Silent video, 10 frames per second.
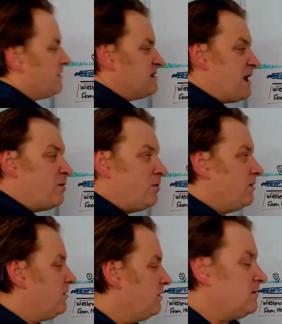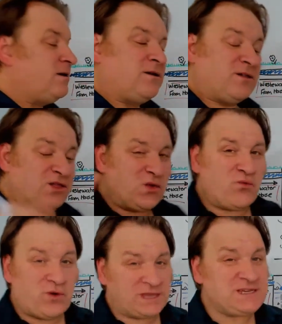Now, the
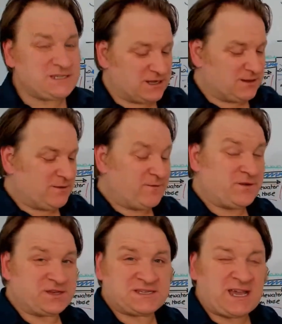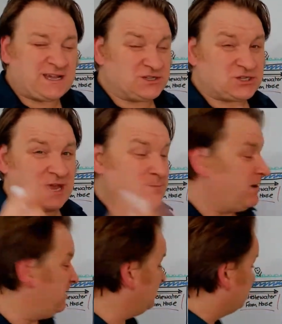reason for the second
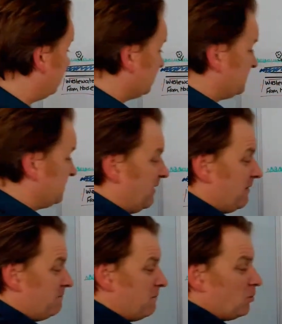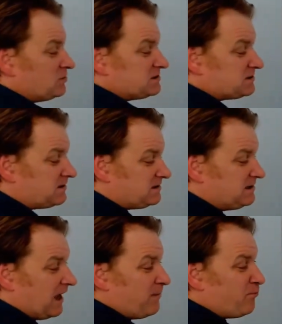chamber is this. Most of the
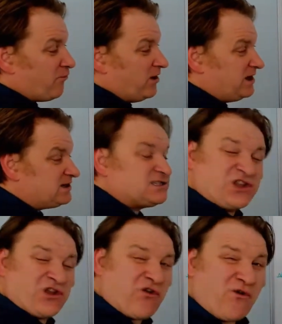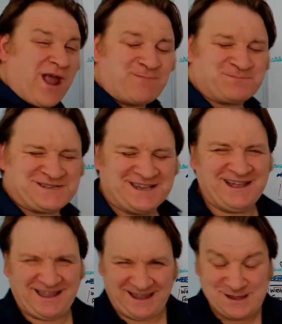debris is trapped
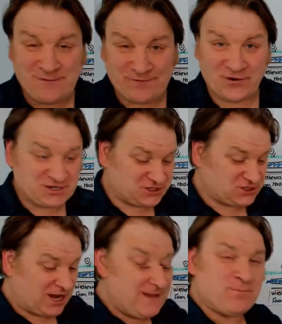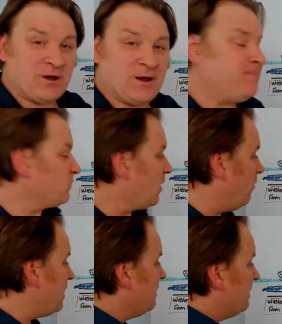in the first chamber, all
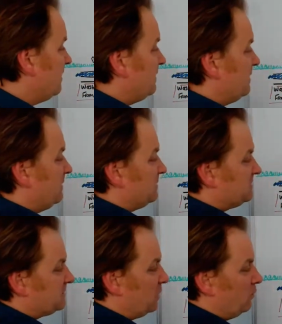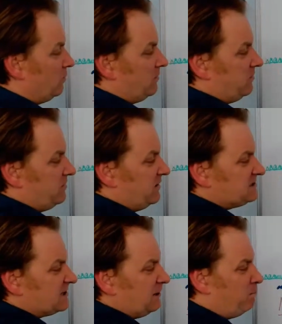right? So these
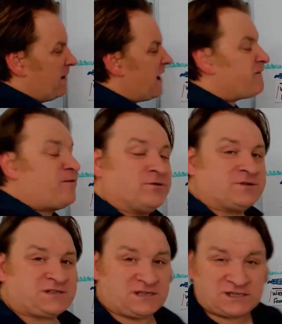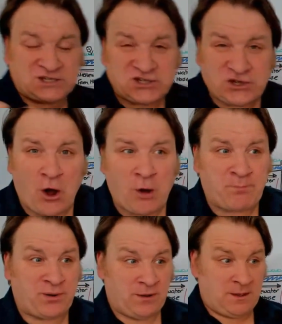little baffles
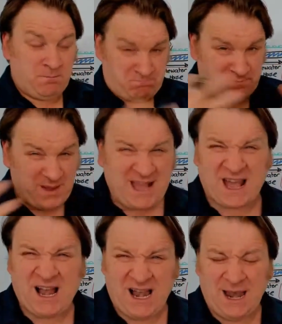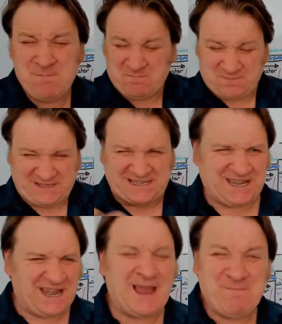stop big clumps
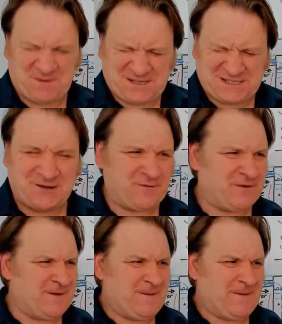and lumps of